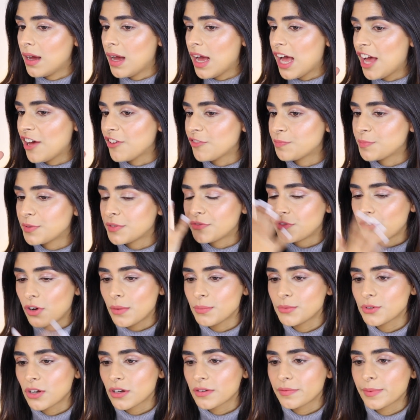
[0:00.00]
have
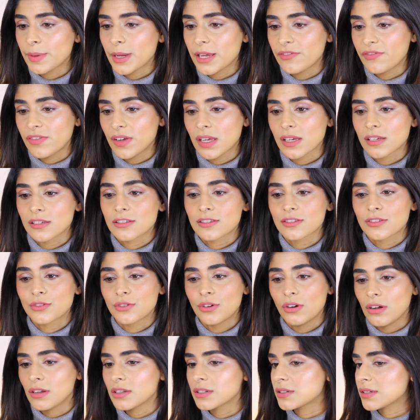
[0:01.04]
performed on my face
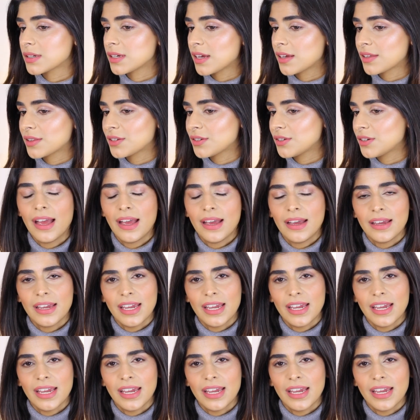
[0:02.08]
all together.